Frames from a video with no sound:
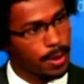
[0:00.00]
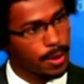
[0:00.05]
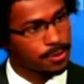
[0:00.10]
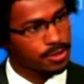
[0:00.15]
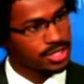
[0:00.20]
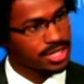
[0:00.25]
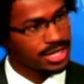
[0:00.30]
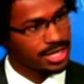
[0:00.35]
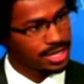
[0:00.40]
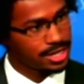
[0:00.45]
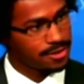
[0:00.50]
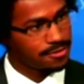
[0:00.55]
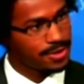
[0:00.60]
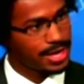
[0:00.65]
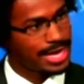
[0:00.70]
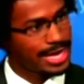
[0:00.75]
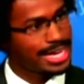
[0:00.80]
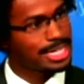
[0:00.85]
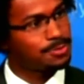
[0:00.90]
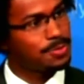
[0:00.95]

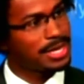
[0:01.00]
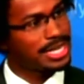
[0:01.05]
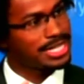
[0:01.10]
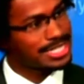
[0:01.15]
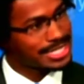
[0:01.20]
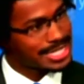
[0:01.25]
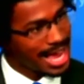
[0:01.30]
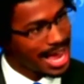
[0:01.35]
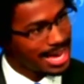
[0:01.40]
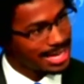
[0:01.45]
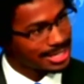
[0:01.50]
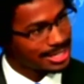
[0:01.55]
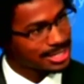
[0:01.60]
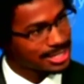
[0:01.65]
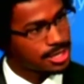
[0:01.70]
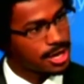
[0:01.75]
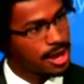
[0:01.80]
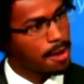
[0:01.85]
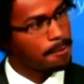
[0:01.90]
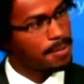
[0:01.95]
representative is being
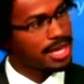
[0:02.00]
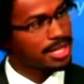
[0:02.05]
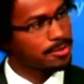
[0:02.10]
silenced